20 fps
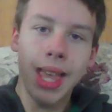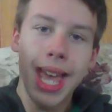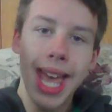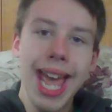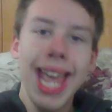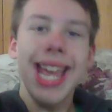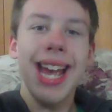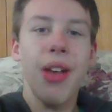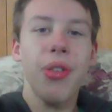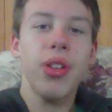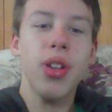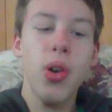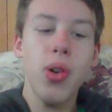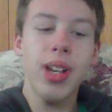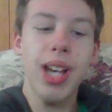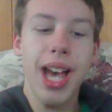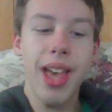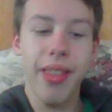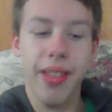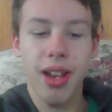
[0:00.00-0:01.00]
Hey, how's it
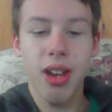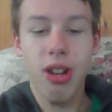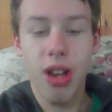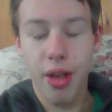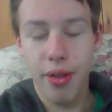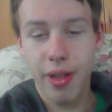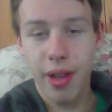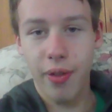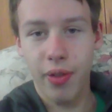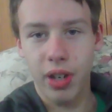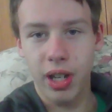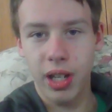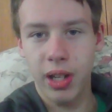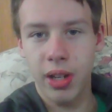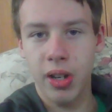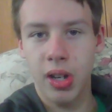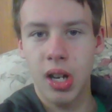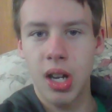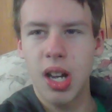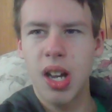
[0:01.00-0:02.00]
going, guys? Nano7
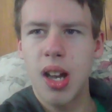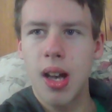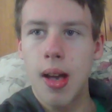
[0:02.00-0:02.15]
here.